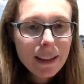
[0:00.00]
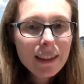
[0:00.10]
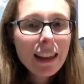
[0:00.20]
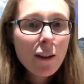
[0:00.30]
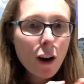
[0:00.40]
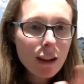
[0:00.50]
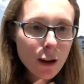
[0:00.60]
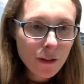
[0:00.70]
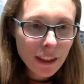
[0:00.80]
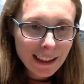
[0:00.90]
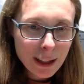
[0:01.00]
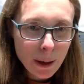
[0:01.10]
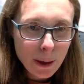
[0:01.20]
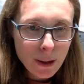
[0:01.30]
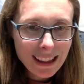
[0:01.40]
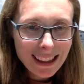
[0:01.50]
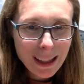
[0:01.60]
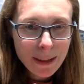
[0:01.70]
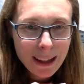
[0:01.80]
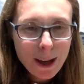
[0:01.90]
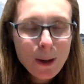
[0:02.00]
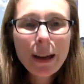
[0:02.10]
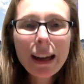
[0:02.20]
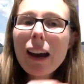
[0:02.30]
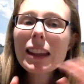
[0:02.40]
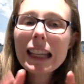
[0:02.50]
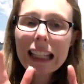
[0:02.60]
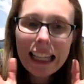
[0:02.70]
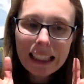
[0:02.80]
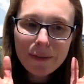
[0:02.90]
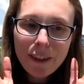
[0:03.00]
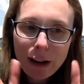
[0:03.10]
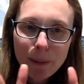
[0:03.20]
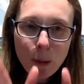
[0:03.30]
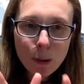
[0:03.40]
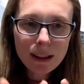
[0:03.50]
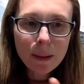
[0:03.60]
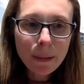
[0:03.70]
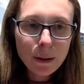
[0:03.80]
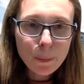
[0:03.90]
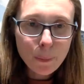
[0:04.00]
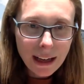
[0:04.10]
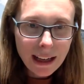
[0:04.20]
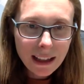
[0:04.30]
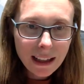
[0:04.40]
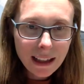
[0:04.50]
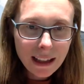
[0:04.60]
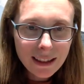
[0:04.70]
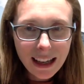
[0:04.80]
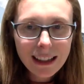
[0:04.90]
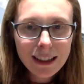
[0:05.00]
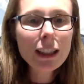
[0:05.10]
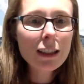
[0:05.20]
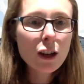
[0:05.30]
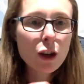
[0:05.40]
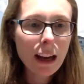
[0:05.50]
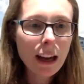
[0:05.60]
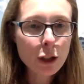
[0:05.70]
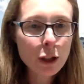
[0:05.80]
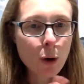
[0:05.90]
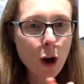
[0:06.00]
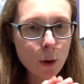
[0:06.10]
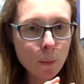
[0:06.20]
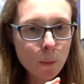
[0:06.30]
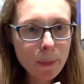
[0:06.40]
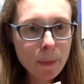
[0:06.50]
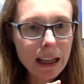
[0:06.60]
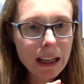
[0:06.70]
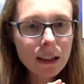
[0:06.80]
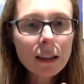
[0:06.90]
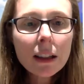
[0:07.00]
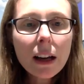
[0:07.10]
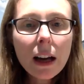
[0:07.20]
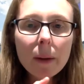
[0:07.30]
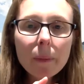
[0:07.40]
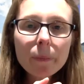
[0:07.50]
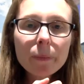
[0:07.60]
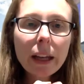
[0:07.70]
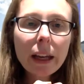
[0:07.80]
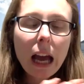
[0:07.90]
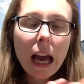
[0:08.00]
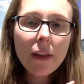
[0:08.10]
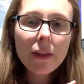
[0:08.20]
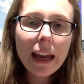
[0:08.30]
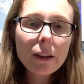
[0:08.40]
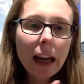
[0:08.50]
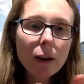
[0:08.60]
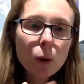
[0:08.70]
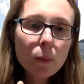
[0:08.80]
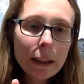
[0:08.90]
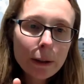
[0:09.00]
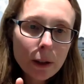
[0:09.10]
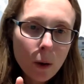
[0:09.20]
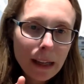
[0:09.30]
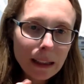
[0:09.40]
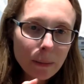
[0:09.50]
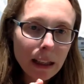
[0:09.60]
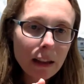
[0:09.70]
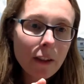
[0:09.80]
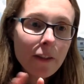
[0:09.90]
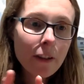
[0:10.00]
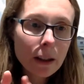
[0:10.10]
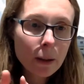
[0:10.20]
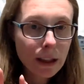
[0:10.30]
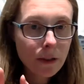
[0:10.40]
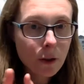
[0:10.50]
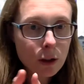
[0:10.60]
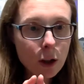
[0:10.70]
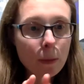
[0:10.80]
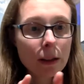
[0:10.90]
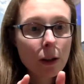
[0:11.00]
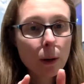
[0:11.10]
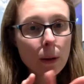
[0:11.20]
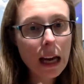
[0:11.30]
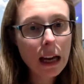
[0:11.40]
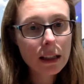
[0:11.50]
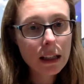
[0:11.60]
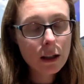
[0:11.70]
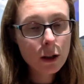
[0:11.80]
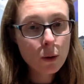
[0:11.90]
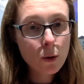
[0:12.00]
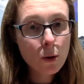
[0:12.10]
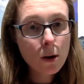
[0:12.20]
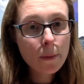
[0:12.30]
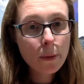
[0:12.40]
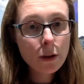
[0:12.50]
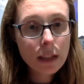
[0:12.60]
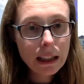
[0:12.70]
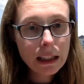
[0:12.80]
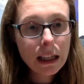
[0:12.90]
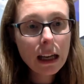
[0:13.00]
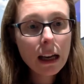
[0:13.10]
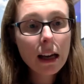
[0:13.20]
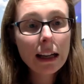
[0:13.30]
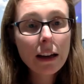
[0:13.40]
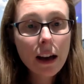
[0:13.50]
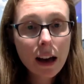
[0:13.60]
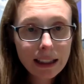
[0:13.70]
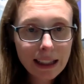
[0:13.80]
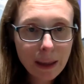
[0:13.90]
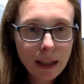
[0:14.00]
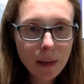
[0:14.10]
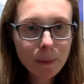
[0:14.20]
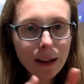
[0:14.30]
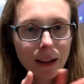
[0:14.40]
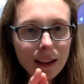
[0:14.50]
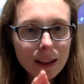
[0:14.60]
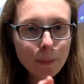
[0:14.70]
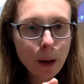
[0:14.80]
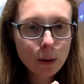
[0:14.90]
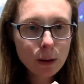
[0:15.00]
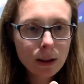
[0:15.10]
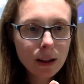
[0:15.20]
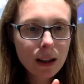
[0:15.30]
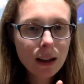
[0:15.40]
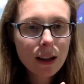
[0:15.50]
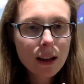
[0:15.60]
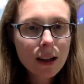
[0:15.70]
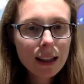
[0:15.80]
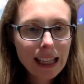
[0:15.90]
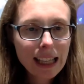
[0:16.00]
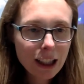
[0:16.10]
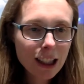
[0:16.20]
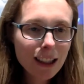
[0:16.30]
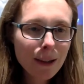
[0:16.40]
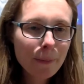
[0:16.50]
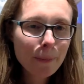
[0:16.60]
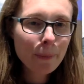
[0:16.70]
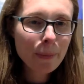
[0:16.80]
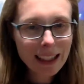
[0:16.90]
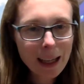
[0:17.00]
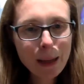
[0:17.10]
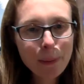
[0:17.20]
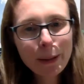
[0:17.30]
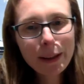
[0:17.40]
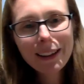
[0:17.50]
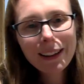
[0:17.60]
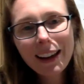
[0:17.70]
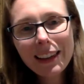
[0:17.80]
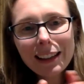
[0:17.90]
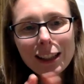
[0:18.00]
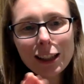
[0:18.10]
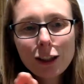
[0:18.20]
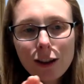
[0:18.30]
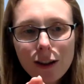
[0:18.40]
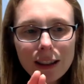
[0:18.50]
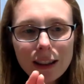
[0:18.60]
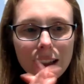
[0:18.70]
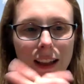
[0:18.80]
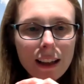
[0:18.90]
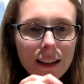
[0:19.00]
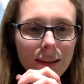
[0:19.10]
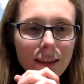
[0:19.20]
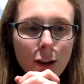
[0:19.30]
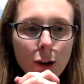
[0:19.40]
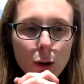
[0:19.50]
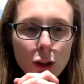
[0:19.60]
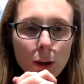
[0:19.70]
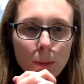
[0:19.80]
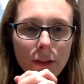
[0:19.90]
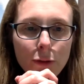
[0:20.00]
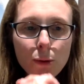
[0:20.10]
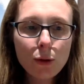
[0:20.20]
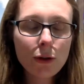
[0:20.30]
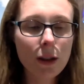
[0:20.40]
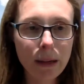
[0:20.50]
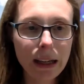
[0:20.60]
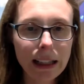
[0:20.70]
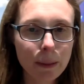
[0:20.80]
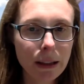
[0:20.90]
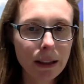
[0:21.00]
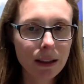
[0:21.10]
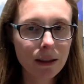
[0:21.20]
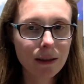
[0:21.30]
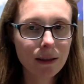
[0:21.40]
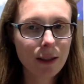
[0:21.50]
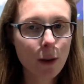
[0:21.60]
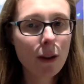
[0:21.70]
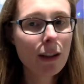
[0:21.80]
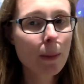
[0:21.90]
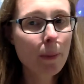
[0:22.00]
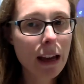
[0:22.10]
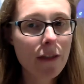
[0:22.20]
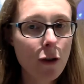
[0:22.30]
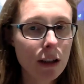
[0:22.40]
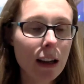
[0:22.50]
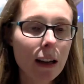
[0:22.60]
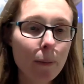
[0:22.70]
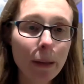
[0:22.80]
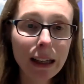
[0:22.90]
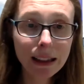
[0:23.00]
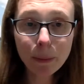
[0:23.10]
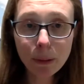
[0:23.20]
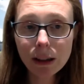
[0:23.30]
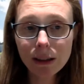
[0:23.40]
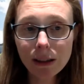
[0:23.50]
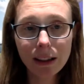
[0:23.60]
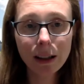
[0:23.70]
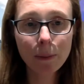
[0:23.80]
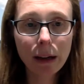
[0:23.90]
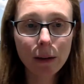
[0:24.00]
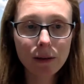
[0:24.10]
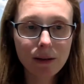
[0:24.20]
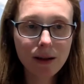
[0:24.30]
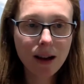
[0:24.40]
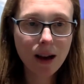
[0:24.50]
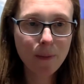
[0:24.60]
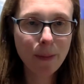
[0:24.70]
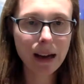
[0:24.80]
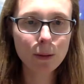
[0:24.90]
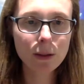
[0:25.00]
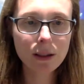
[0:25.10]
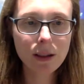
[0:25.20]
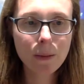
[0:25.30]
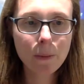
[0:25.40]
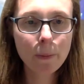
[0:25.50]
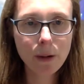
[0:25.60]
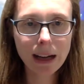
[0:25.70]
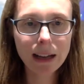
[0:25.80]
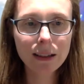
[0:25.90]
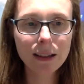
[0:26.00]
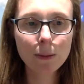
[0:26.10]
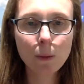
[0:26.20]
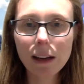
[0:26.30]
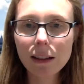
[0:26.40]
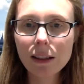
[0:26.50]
There are a lot of things going on in the summer though, but I think it is very important to build a break into that. You need to look after your own well-being. And then, yeah, normally you start placement in the first week of October. So you would hand in your project in early September. There's poster session mid-September, and then start in October for the placement. So there is a bit of holiday, but it's important to think about breaks as well as